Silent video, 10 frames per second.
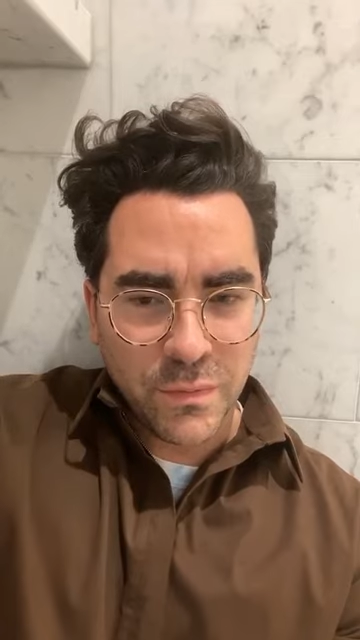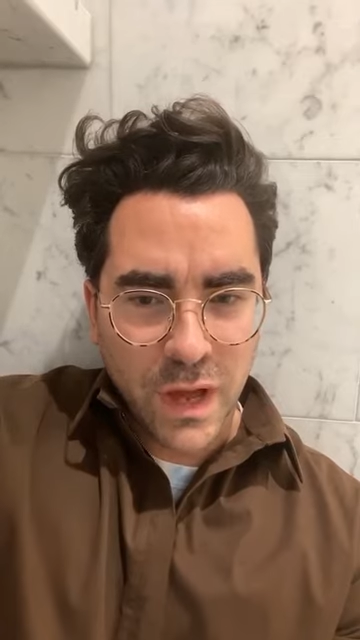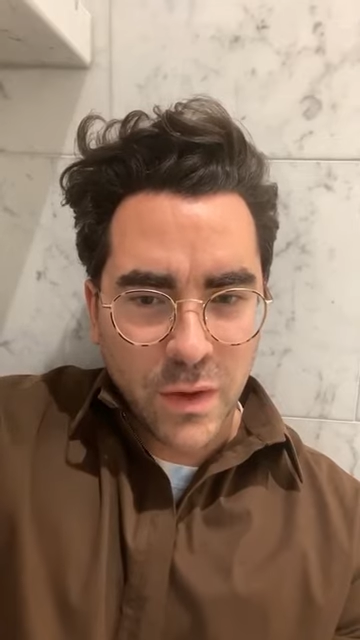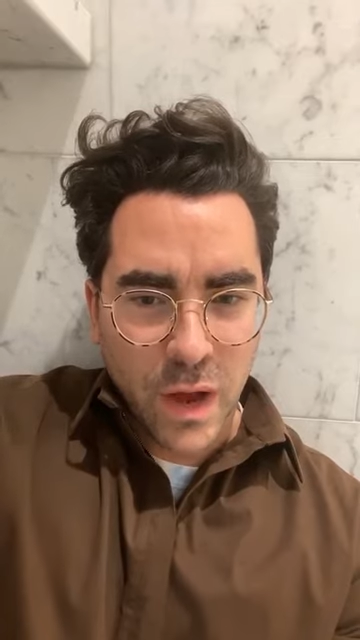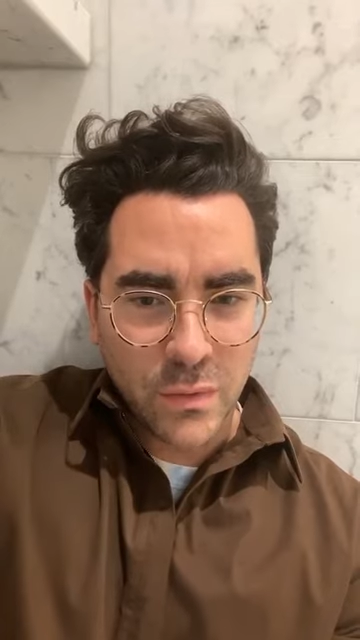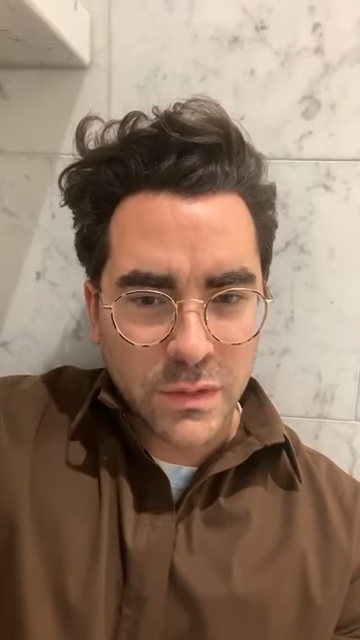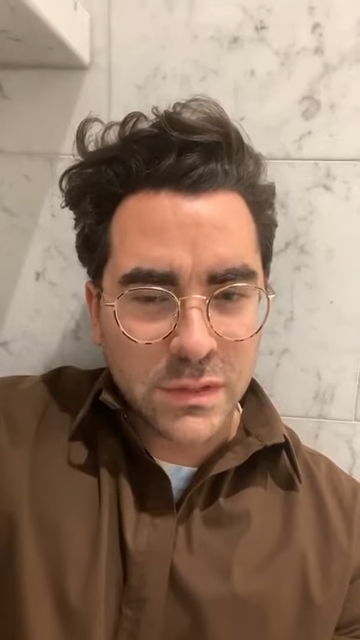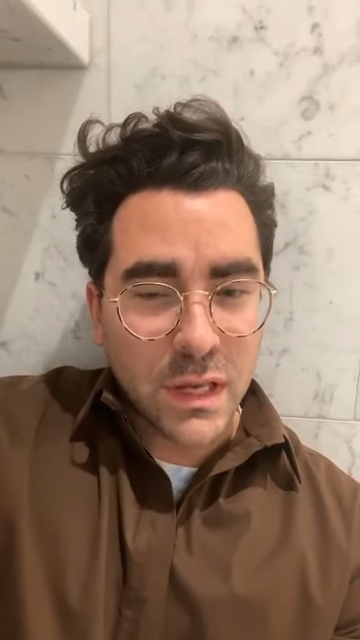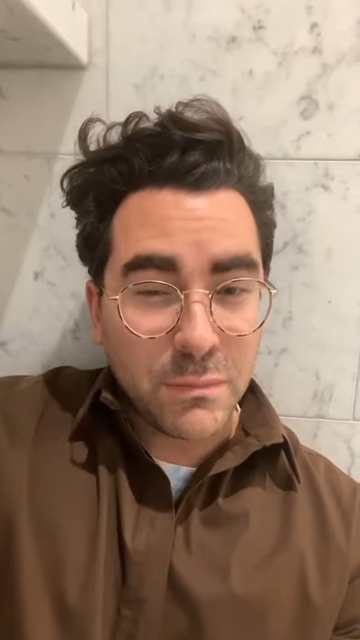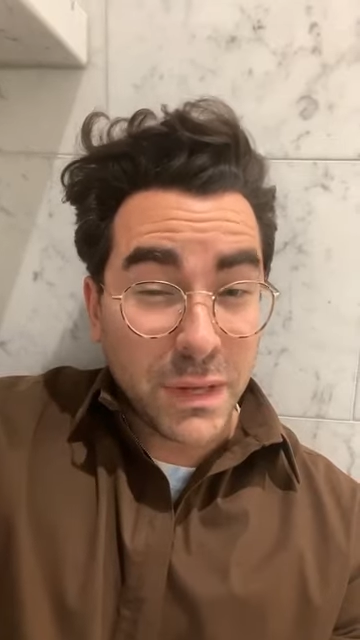I would
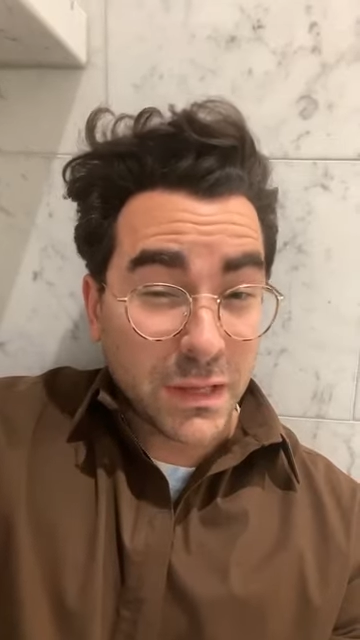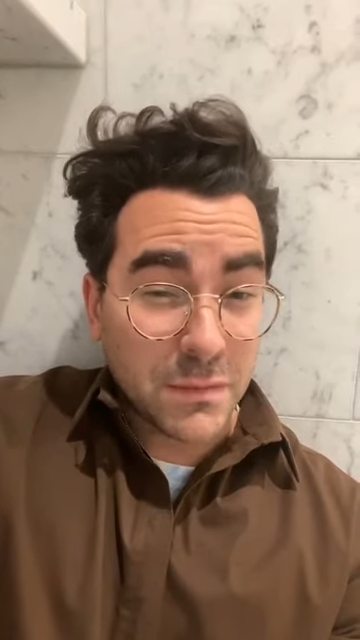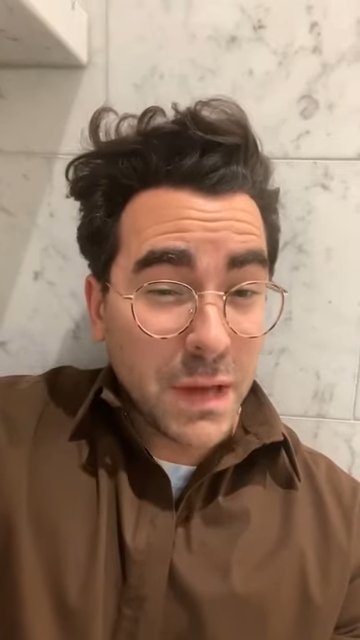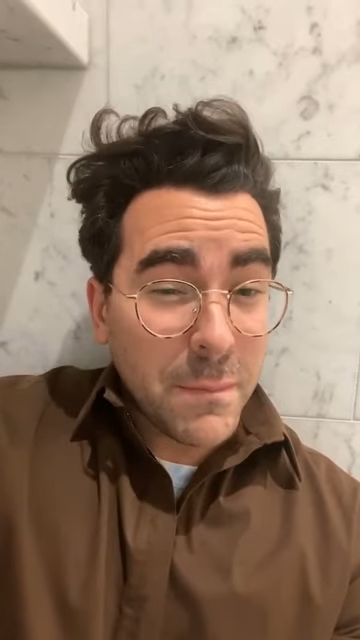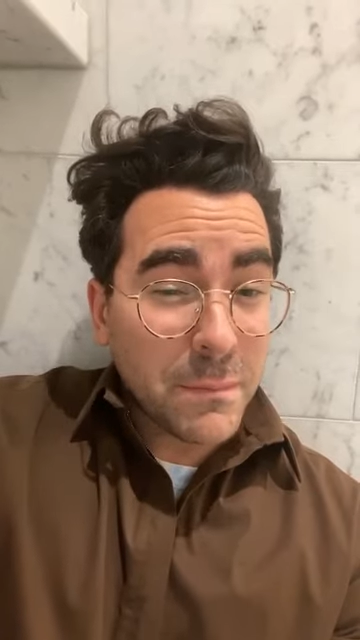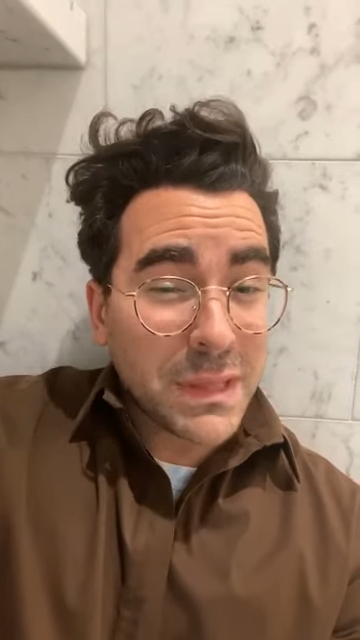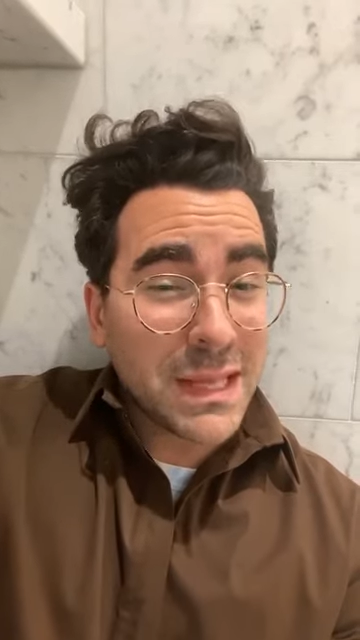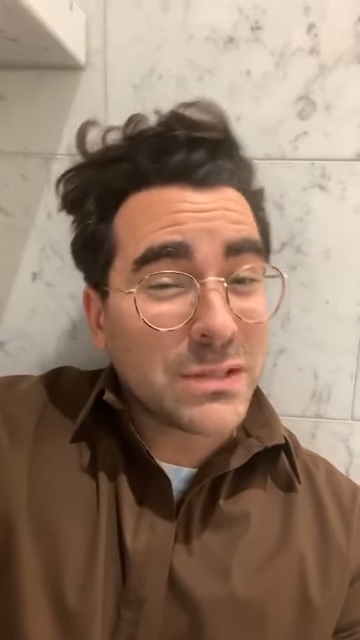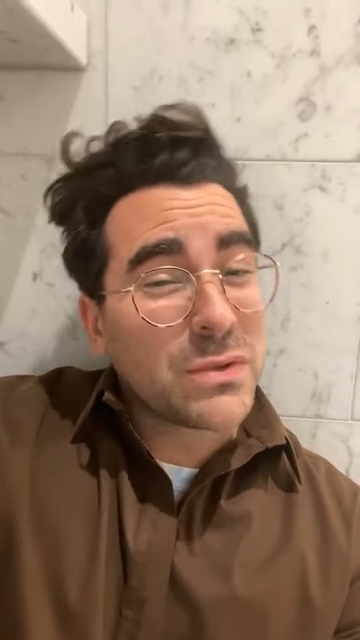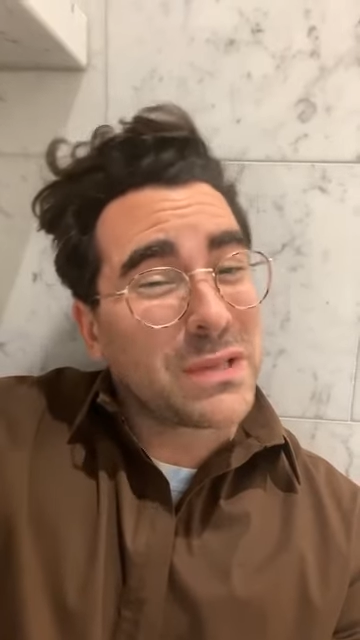say pick them up, but
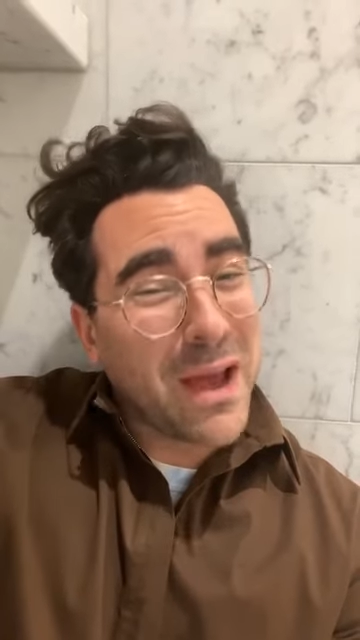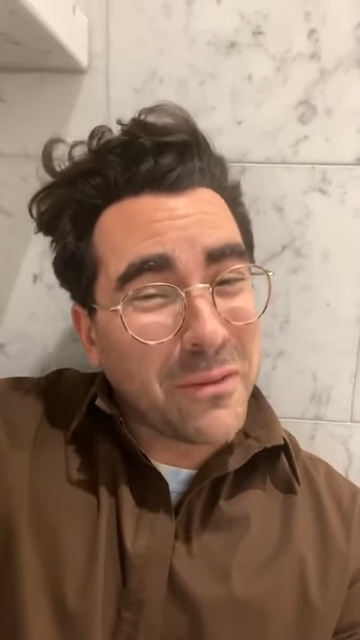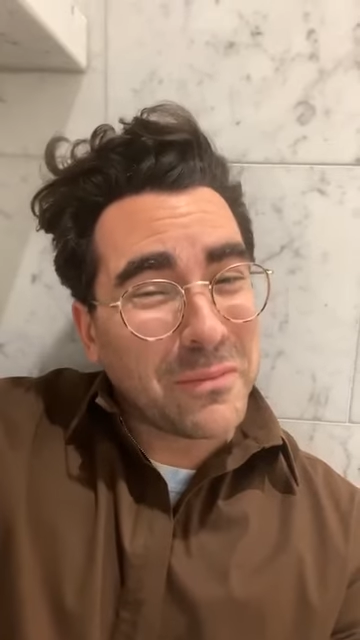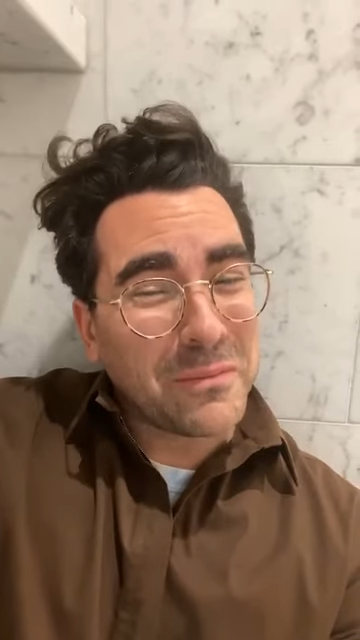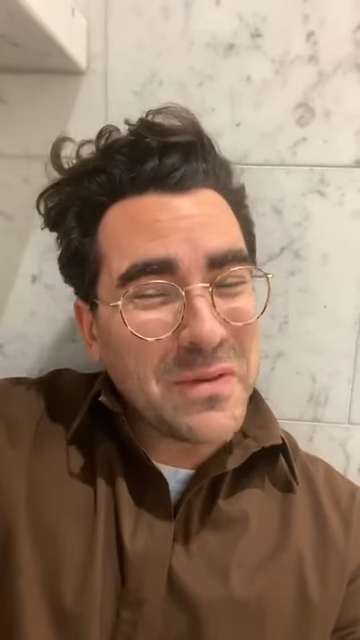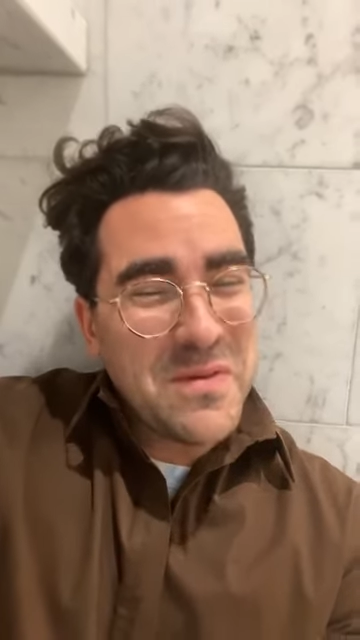they sold out.